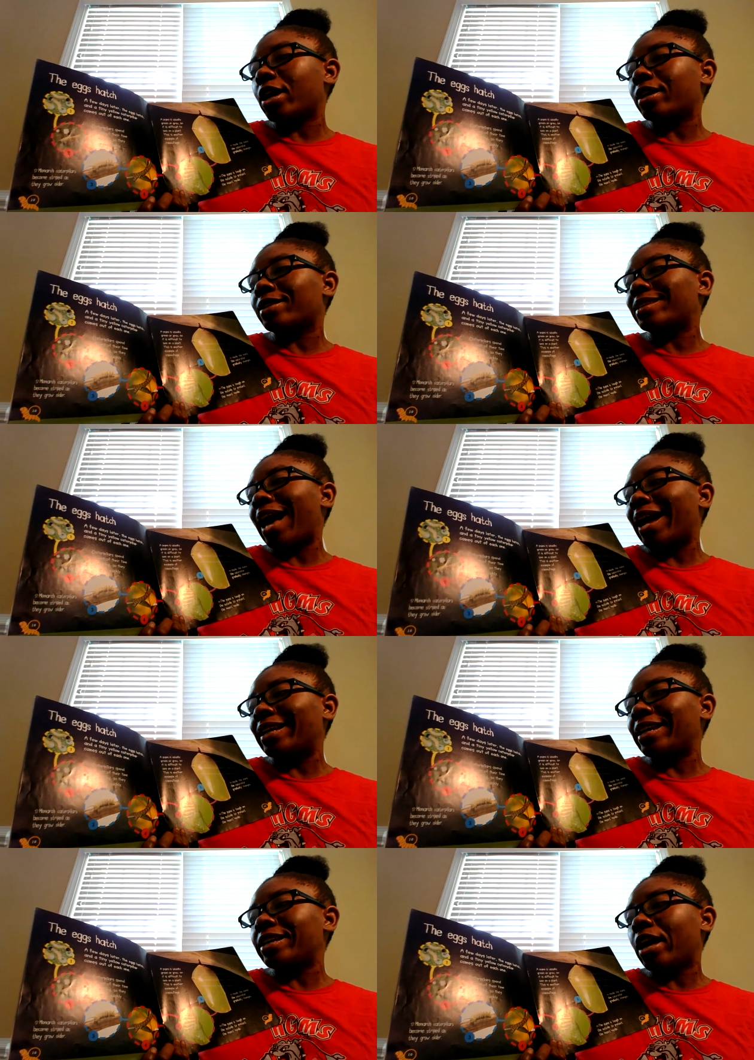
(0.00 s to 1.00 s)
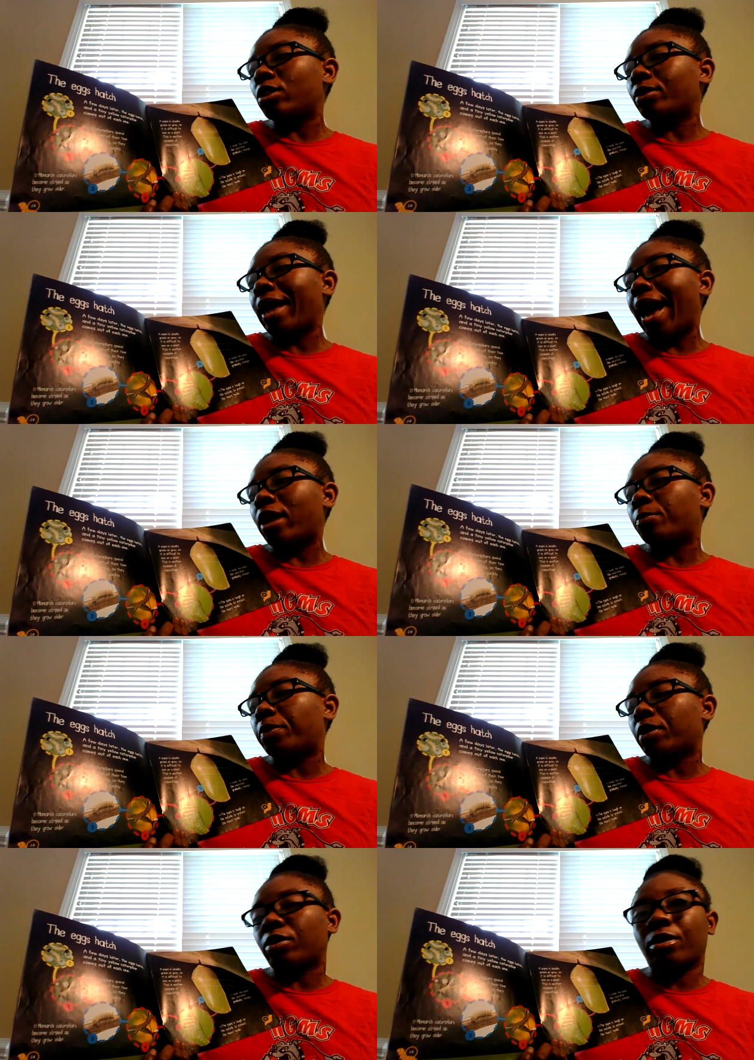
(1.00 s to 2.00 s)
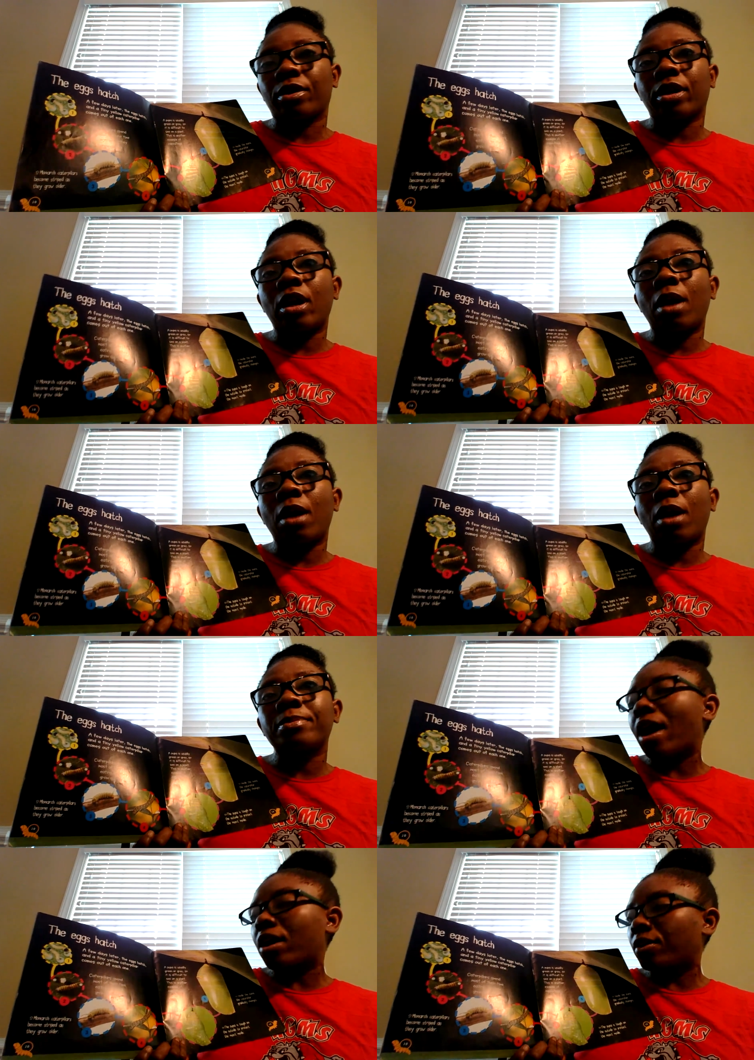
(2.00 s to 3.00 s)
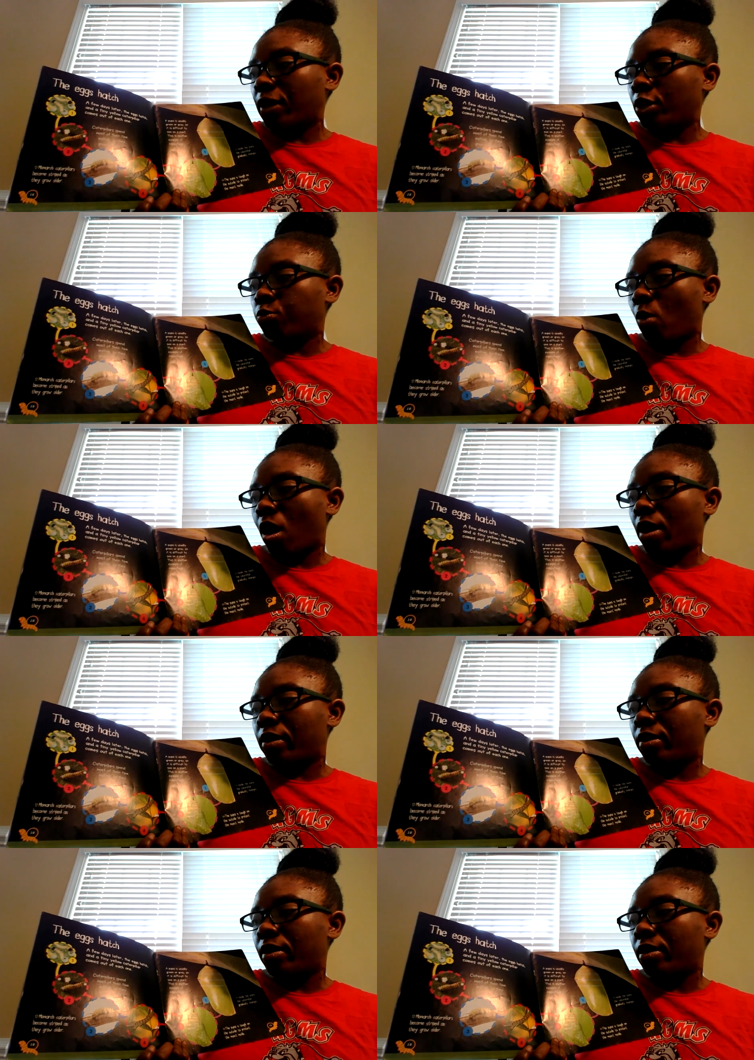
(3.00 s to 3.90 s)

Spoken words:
and a tiny yellow caterpillar comes out of each one.